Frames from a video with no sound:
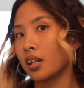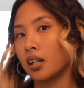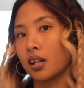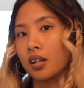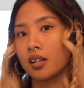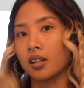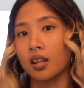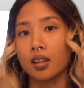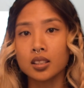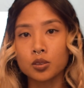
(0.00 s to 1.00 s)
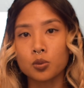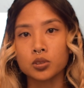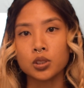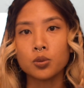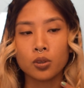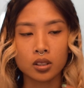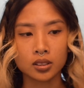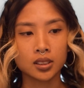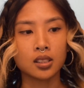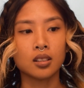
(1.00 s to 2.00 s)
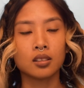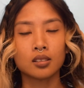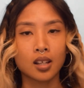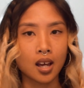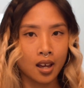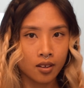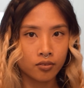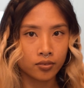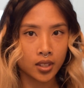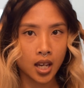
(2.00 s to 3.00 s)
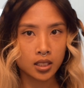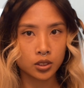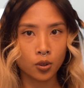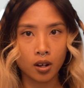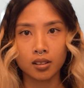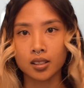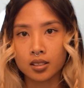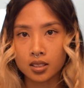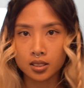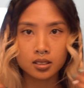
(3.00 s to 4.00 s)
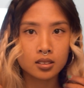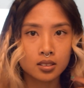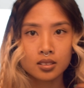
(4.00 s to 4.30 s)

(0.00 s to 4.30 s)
and that's cool too, honestly. I have yet to go out like this.